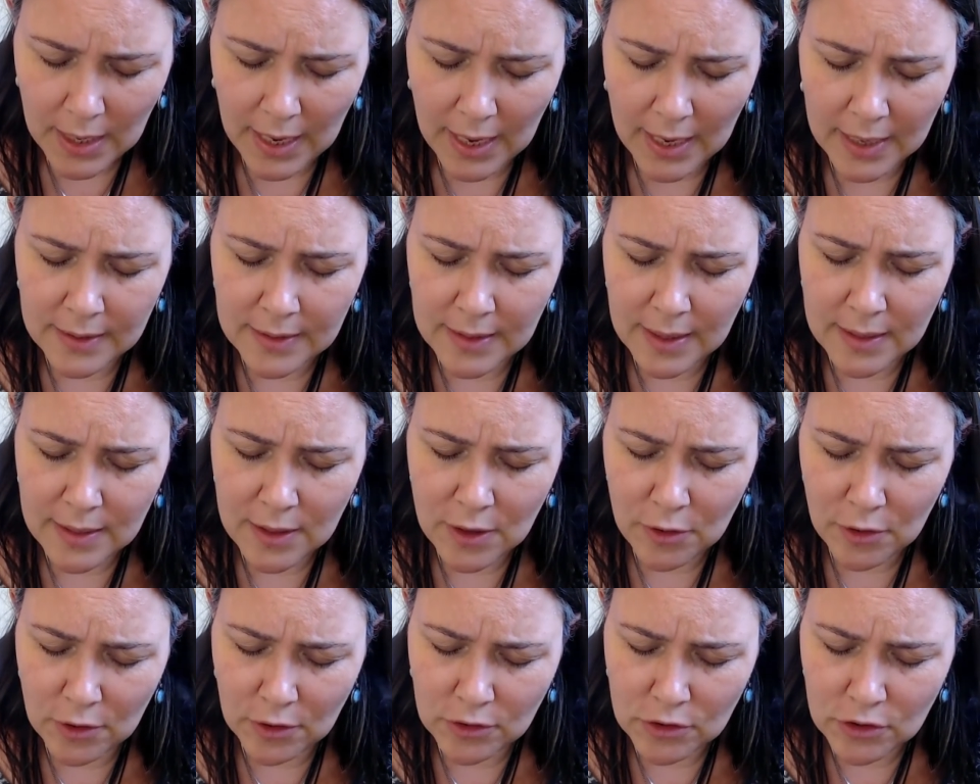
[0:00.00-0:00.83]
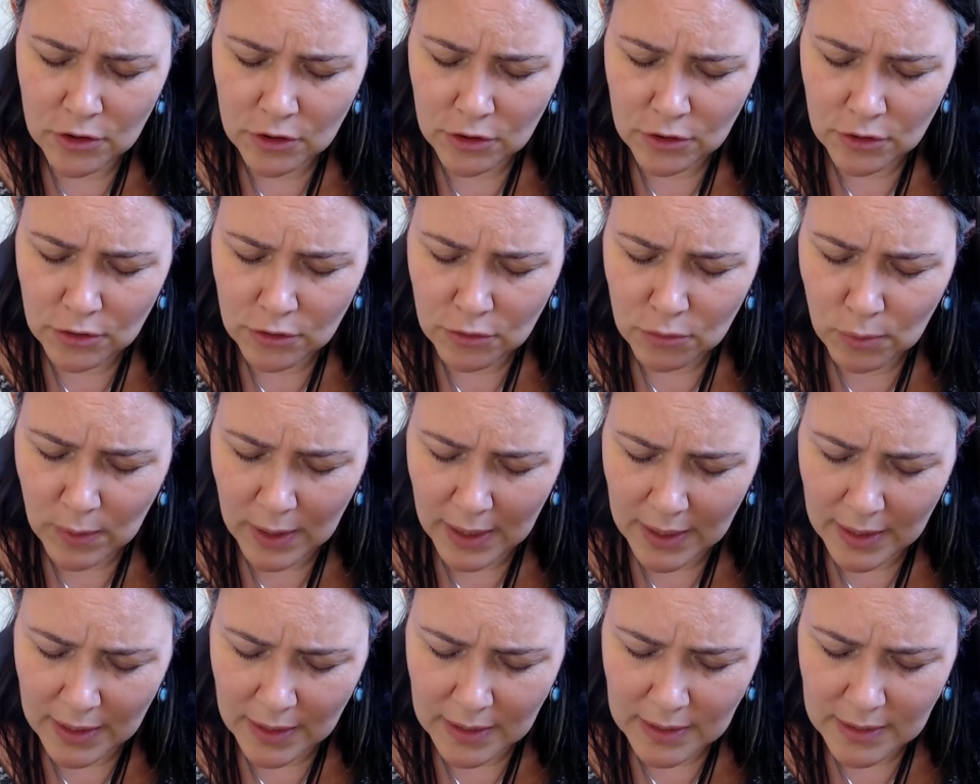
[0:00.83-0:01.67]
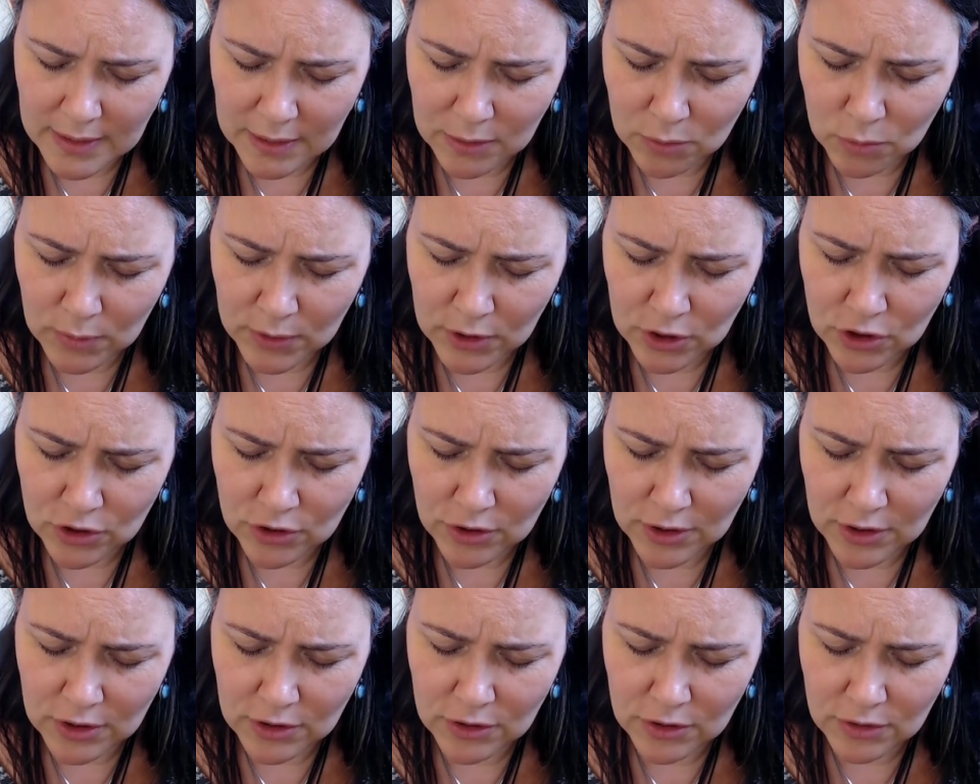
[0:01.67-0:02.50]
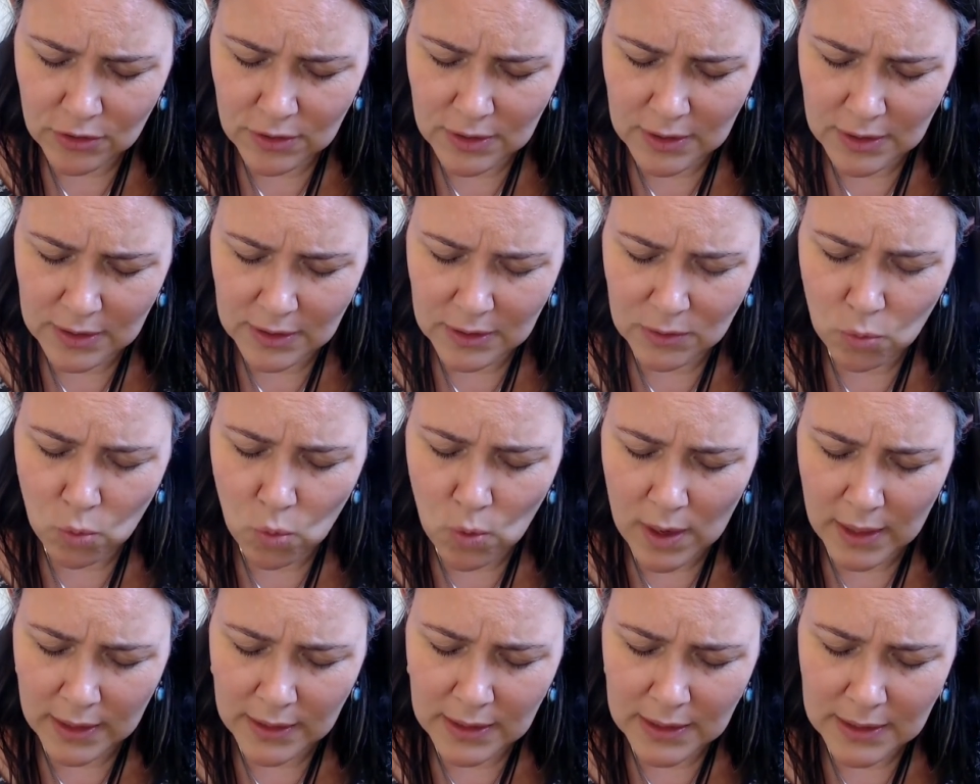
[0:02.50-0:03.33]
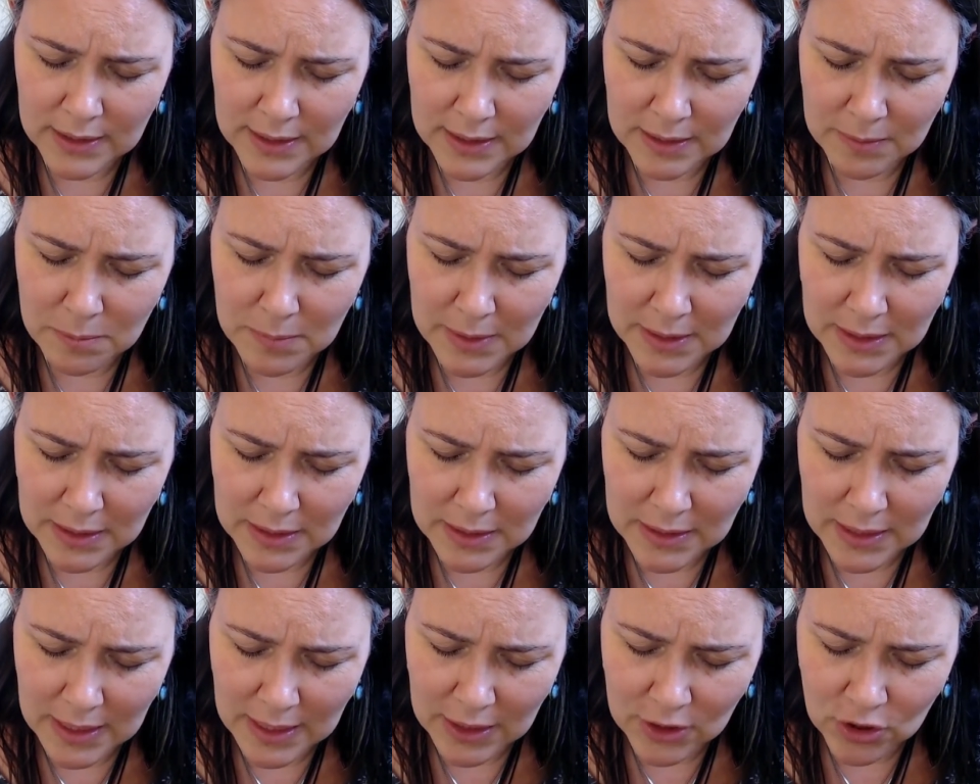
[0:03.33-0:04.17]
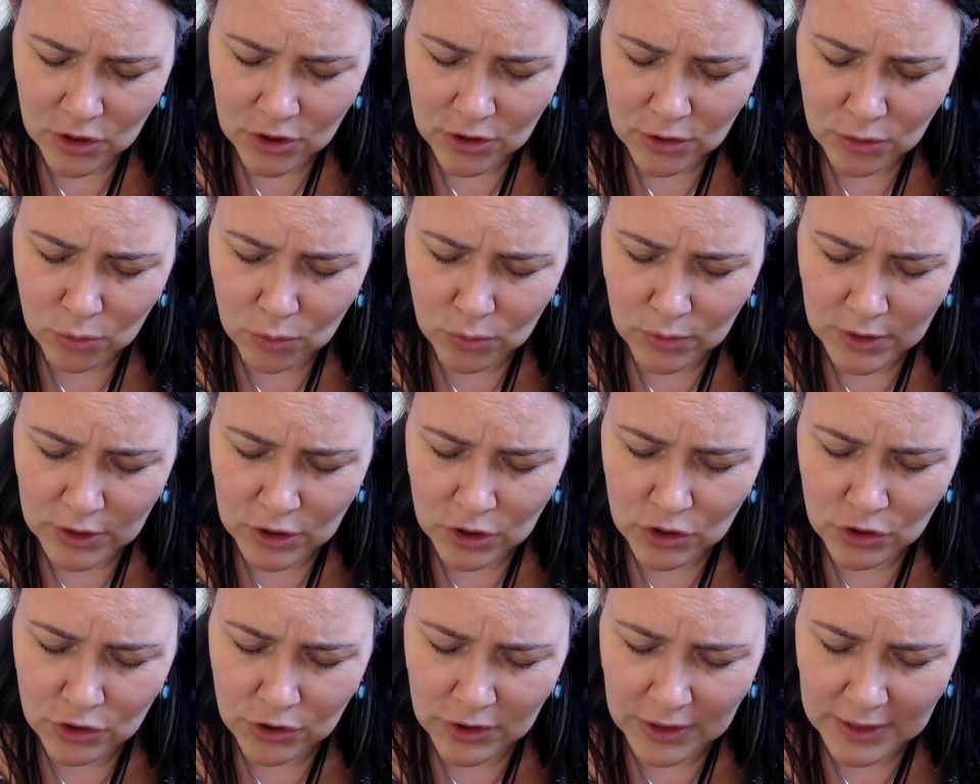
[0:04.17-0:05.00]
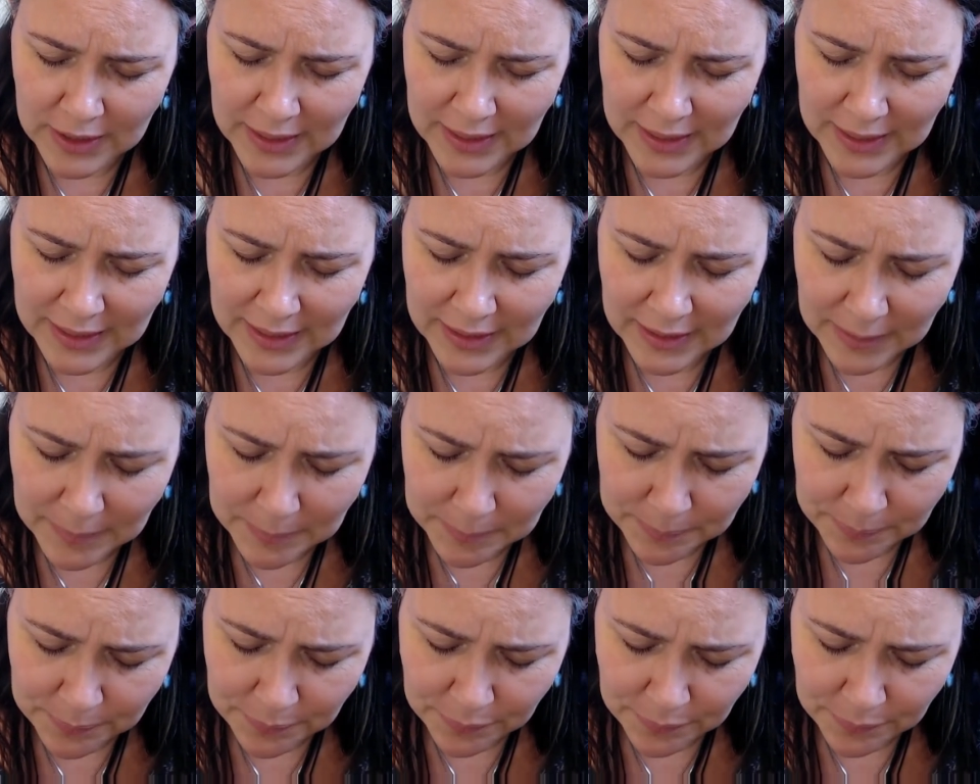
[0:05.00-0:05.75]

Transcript: And then there are two ways in which you can do this. One is in meditation or in journeying.